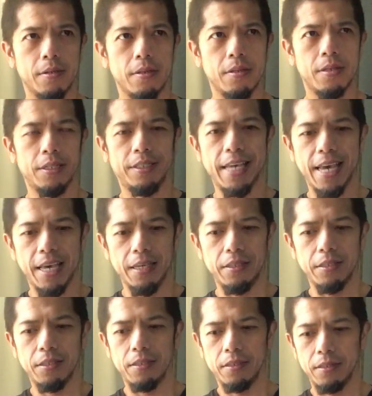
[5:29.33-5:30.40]
the
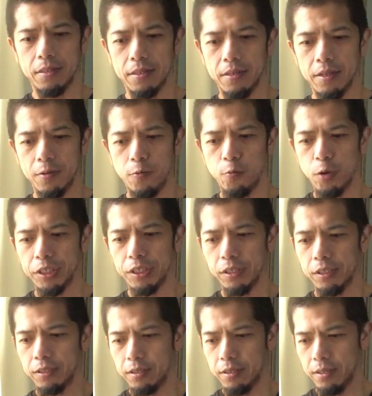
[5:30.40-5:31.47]
days in
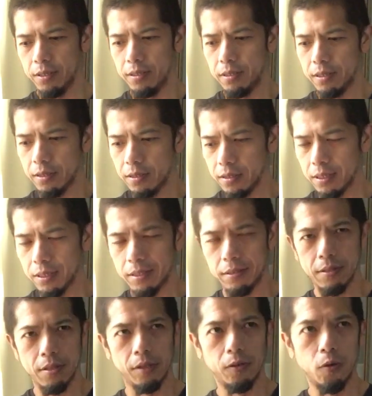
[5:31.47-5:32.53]
which
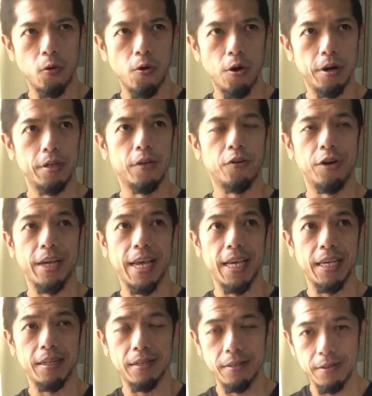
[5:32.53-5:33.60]
the Lord
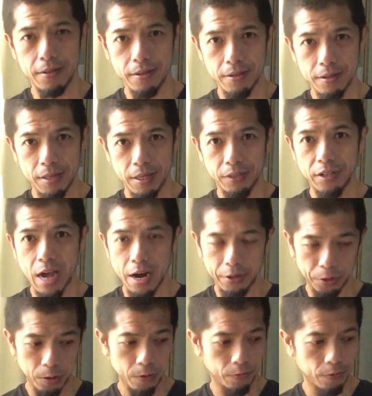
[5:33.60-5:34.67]
created the entire
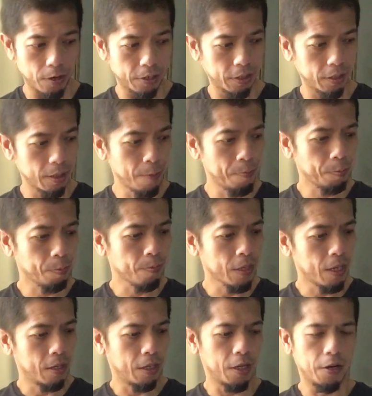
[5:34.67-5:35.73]
universe.
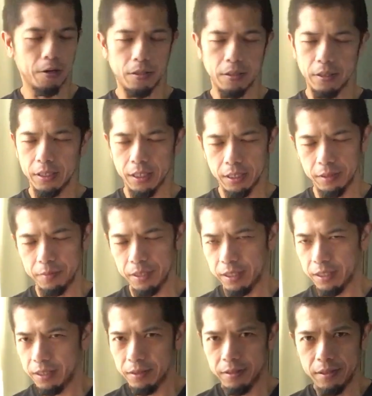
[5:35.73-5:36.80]
You know, he
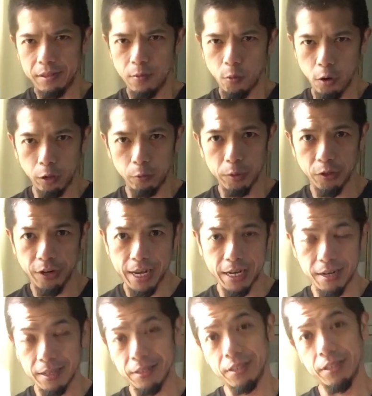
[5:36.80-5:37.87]
he the world was
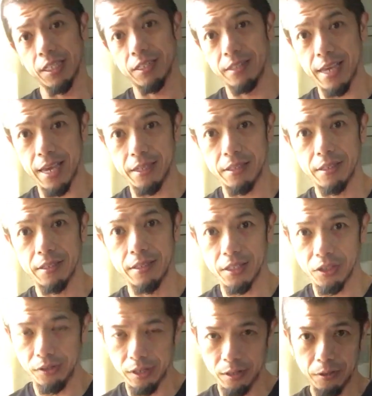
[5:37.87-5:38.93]
created in six days,
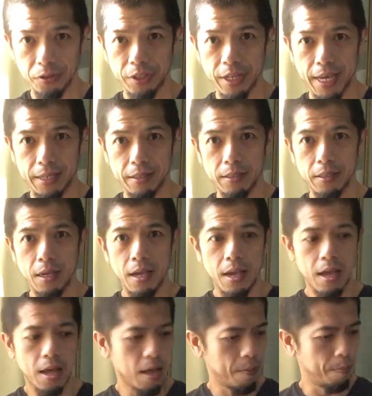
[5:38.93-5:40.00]
six literal days.
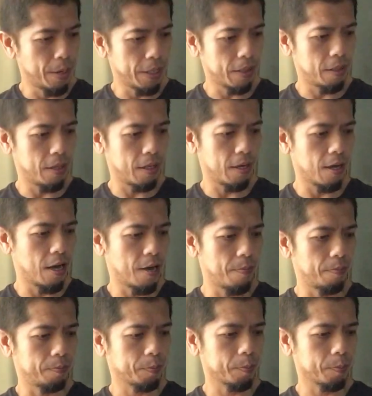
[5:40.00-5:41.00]
But the um,